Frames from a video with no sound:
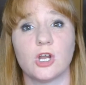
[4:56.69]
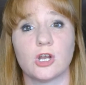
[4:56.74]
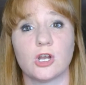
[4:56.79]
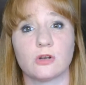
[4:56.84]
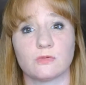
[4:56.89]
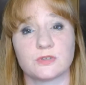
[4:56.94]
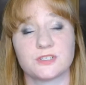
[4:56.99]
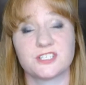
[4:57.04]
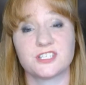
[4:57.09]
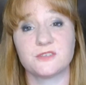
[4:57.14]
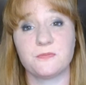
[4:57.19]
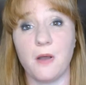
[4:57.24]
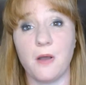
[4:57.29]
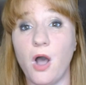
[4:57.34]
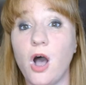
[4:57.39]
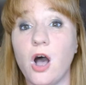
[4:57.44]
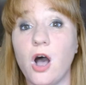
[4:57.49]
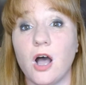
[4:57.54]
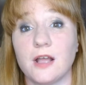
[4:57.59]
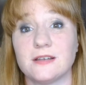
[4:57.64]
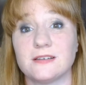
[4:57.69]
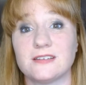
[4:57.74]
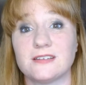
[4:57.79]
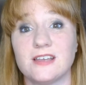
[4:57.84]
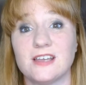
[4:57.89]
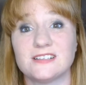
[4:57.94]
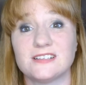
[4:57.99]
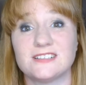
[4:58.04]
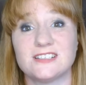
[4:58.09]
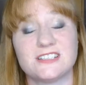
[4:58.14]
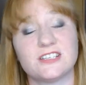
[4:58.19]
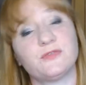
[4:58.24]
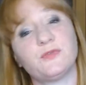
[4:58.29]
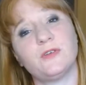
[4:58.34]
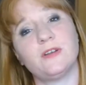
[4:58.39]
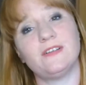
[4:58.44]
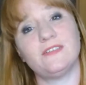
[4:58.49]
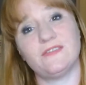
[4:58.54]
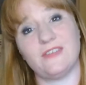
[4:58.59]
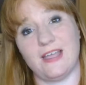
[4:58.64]
respond to different
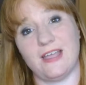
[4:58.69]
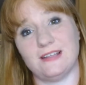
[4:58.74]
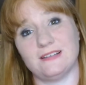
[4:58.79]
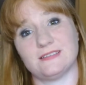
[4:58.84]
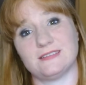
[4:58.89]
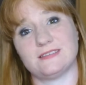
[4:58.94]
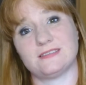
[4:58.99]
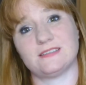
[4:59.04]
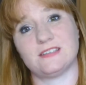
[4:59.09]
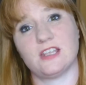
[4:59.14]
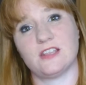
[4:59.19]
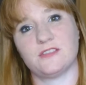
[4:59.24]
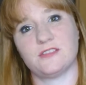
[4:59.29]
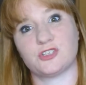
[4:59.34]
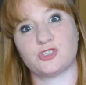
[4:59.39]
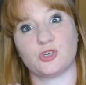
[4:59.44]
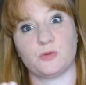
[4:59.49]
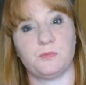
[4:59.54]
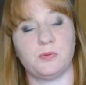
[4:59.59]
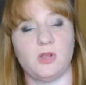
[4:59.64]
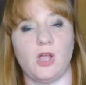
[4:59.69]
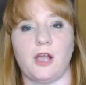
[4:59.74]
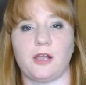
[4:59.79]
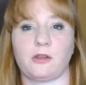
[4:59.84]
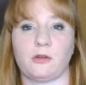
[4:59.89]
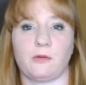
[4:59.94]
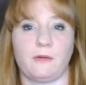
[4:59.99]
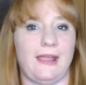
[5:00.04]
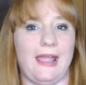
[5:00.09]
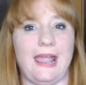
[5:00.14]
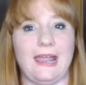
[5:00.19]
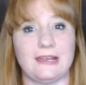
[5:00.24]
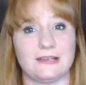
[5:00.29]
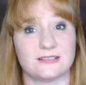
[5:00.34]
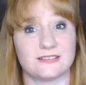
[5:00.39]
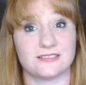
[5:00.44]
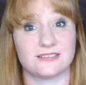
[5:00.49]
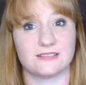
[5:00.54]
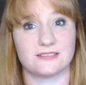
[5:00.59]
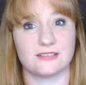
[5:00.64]
events that your plot
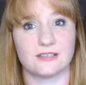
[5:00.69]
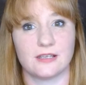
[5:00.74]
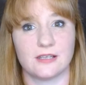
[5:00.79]
creates.